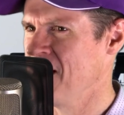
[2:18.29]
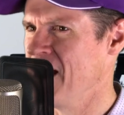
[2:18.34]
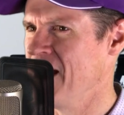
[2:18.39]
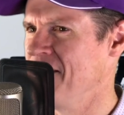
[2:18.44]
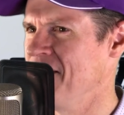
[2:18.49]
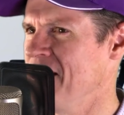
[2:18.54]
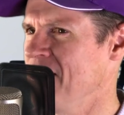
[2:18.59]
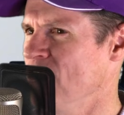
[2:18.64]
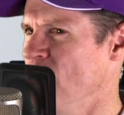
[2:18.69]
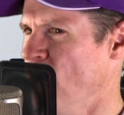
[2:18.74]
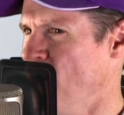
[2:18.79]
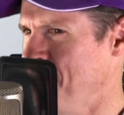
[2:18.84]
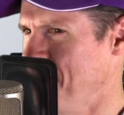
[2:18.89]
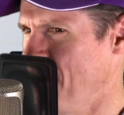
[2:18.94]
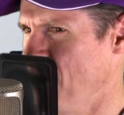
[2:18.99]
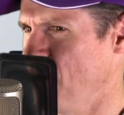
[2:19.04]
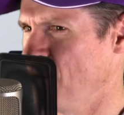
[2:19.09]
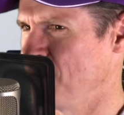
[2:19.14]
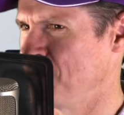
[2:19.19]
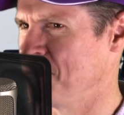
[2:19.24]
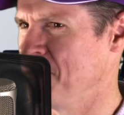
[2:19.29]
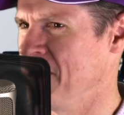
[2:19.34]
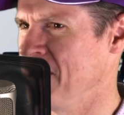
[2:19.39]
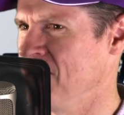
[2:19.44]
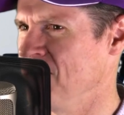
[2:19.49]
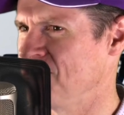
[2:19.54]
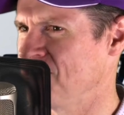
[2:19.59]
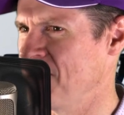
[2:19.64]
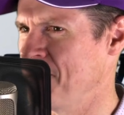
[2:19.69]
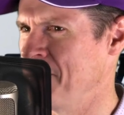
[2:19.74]
And then Oppo has
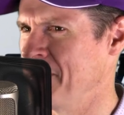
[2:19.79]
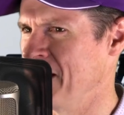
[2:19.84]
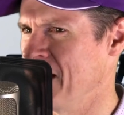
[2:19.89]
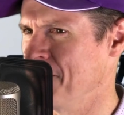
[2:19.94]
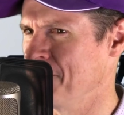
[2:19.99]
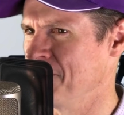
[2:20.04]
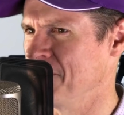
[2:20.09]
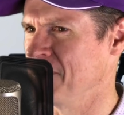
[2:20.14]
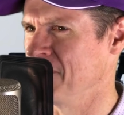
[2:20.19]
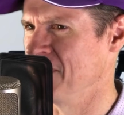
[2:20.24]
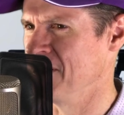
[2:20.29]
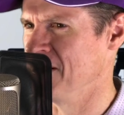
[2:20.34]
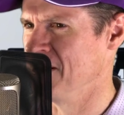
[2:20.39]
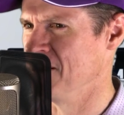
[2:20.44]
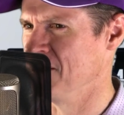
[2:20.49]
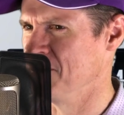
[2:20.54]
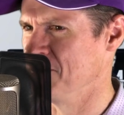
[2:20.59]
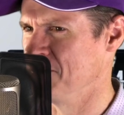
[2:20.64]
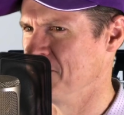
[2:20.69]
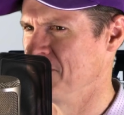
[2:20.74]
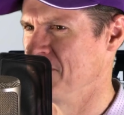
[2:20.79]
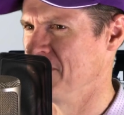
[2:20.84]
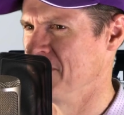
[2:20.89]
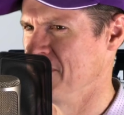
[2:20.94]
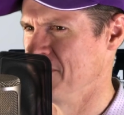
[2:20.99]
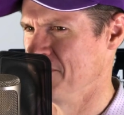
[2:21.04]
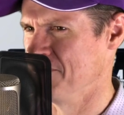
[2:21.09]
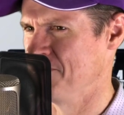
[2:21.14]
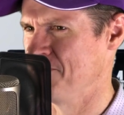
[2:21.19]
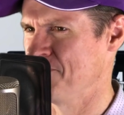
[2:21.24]
been stepping up the
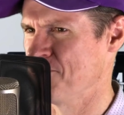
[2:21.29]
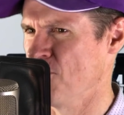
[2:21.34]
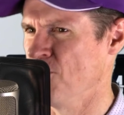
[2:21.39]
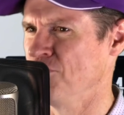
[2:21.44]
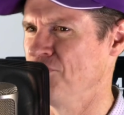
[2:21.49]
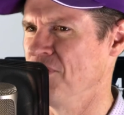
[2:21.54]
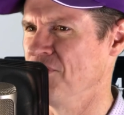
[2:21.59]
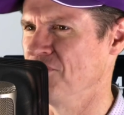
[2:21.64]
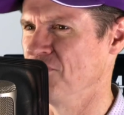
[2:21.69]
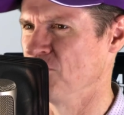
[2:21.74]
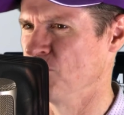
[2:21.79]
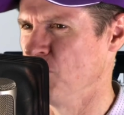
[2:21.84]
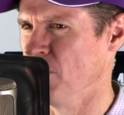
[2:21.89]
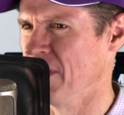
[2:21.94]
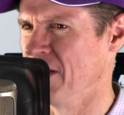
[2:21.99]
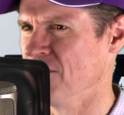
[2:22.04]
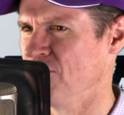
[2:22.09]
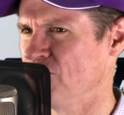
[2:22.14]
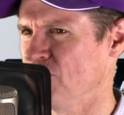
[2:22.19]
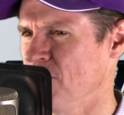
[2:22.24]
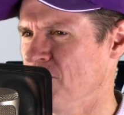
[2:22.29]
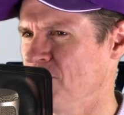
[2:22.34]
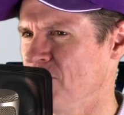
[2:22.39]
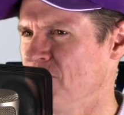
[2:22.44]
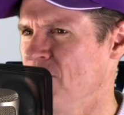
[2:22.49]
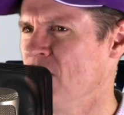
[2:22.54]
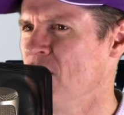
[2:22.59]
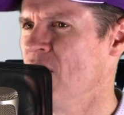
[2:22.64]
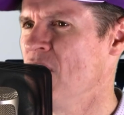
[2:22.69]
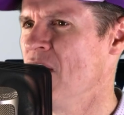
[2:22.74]
process as well in terms
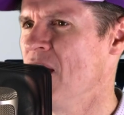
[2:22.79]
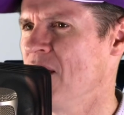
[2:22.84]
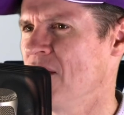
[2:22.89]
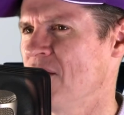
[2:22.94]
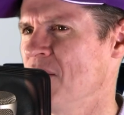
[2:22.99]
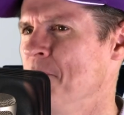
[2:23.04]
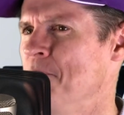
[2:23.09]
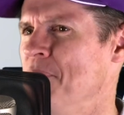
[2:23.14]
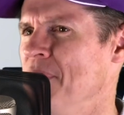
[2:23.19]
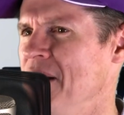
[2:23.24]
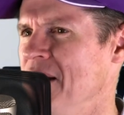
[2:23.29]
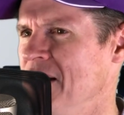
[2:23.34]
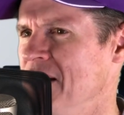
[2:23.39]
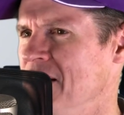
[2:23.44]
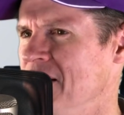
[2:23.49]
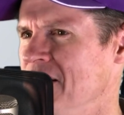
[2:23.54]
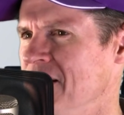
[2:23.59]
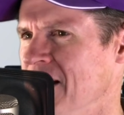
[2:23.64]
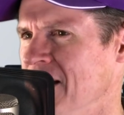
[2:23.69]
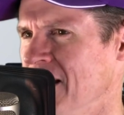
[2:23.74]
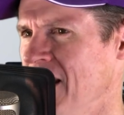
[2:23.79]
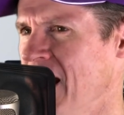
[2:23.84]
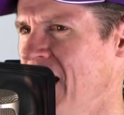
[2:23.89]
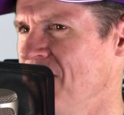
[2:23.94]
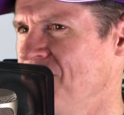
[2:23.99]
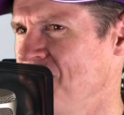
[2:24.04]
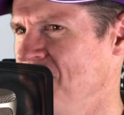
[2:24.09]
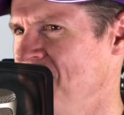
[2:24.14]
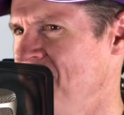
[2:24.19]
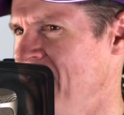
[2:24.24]
of competing. And
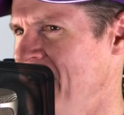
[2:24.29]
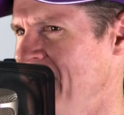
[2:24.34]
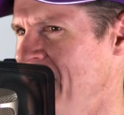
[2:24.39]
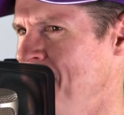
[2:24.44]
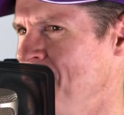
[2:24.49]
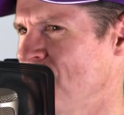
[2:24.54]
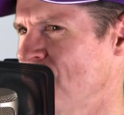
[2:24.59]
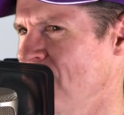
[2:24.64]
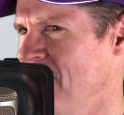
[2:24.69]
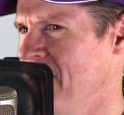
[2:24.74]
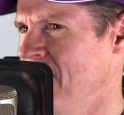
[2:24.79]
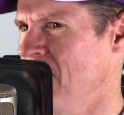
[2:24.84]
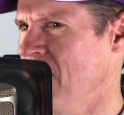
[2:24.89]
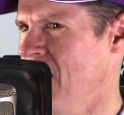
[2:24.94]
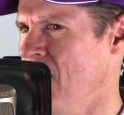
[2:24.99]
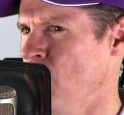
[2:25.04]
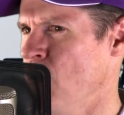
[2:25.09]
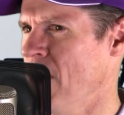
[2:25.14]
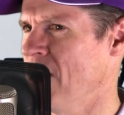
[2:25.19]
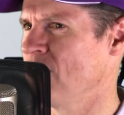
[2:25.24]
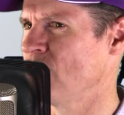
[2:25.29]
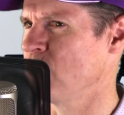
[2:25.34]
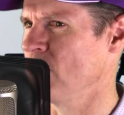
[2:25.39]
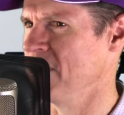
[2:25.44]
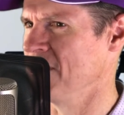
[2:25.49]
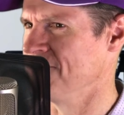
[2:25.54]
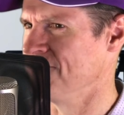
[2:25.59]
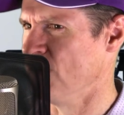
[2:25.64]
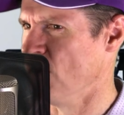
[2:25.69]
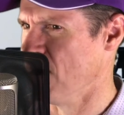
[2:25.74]
last year, they demonstrated a
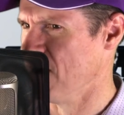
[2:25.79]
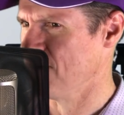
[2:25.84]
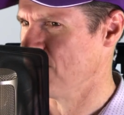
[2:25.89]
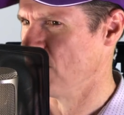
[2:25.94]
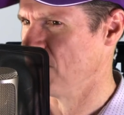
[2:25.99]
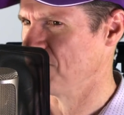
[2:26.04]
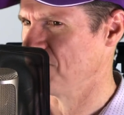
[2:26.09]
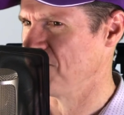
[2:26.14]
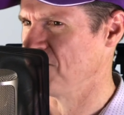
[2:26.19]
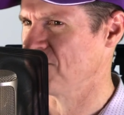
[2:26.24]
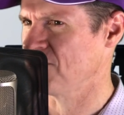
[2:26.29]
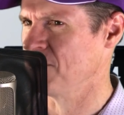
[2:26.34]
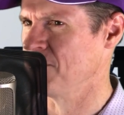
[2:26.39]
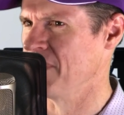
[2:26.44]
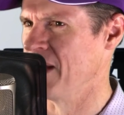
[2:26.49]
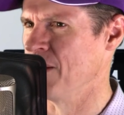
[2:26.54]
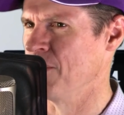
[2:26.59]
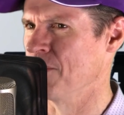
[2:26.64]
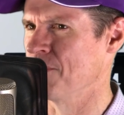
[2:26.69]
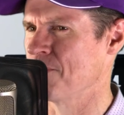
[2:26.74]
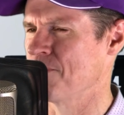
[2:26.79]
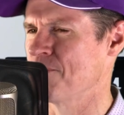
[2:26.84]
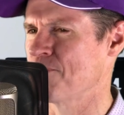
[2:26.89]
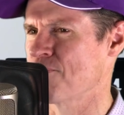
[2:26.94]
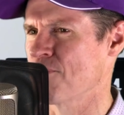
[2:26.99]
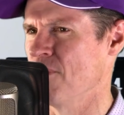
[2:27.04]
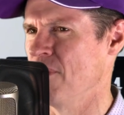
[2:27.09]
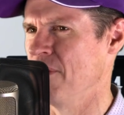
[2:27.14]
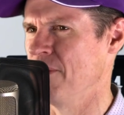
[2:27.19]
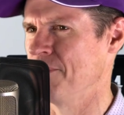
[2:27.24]
125-watt system. They were
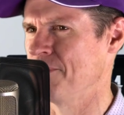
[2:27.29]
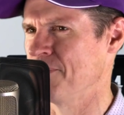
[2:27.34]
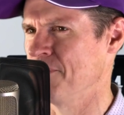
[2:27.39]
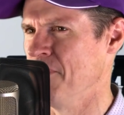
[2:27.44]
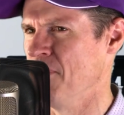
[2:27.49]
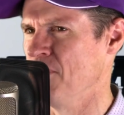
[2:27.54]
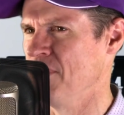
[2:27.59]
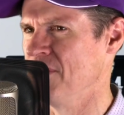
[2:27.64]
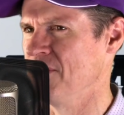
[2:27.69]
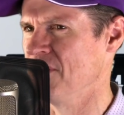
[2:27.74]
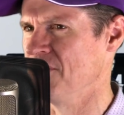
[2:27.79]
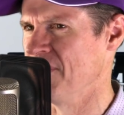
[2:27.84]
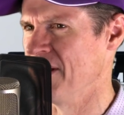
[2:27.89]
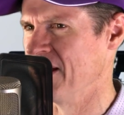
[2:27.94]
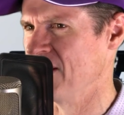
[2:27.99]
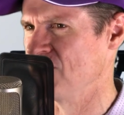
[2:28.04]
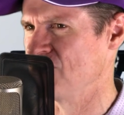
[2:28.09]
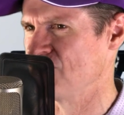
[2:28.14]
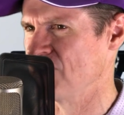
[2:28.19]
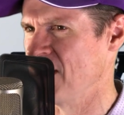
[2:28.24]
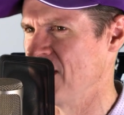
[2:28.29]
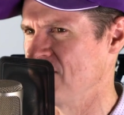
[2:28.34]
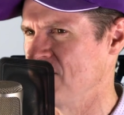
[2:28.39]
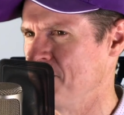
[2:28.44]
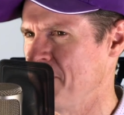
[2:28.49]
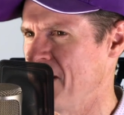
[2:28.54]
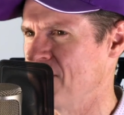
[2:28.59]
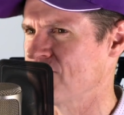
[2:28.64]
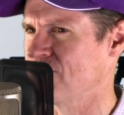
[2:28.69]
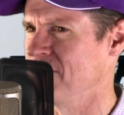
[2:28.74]
promoting that they could charge a
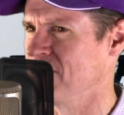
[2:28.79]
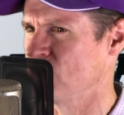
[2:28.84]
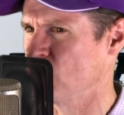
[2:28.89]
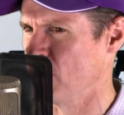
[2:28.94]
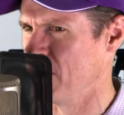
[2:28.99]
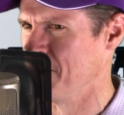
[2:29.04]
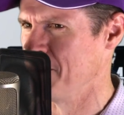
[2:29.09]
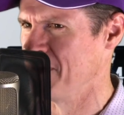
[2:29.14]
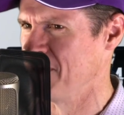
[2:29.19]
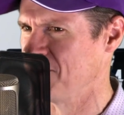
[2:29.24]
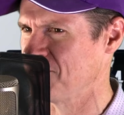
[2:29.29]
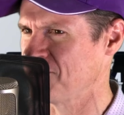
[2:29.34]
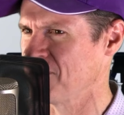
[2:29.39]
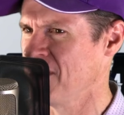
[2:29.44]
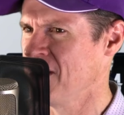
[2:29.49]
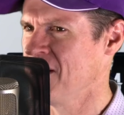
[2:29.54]
battery in 20 minutes.